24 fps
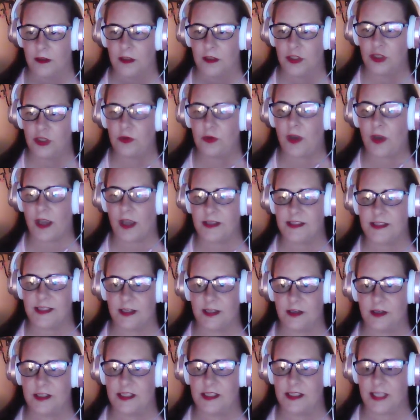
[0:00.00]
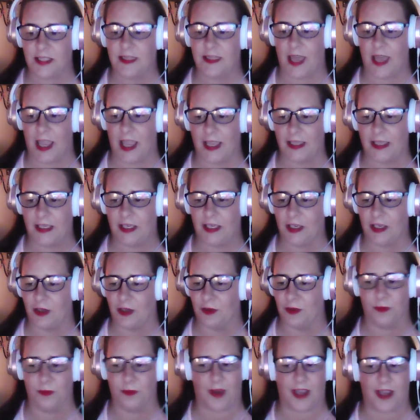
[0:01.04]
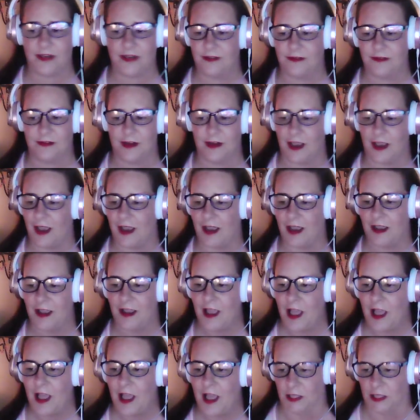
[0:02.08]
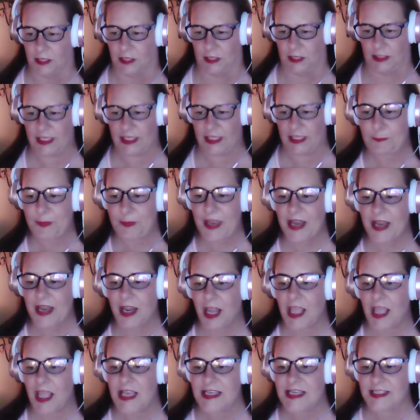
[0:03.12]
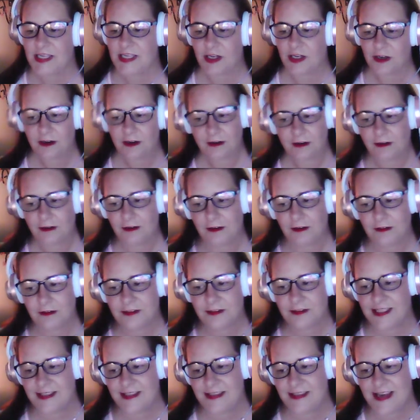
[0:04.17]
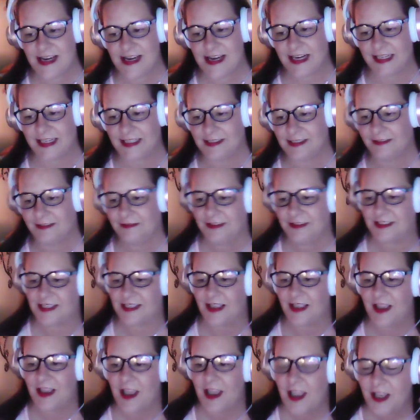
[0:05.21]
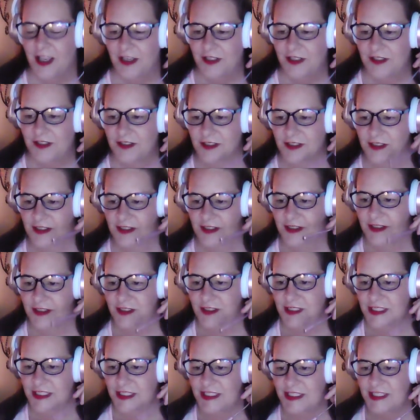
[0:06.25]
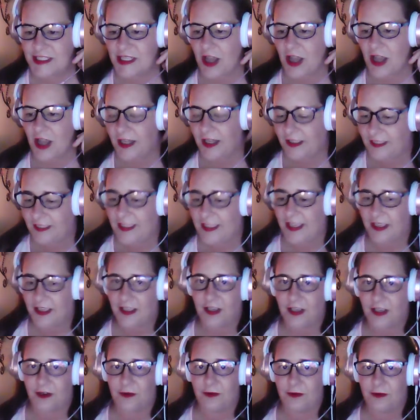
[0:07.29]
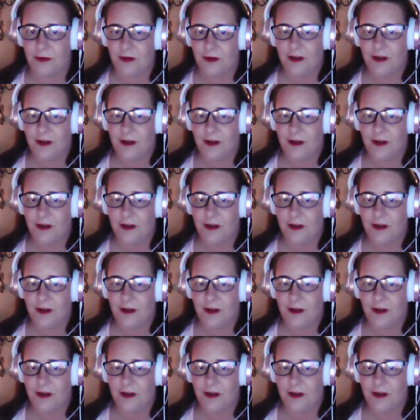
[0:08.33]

You guys, seriously, thank you. Leaping lizards in the house. Donnie, thank you.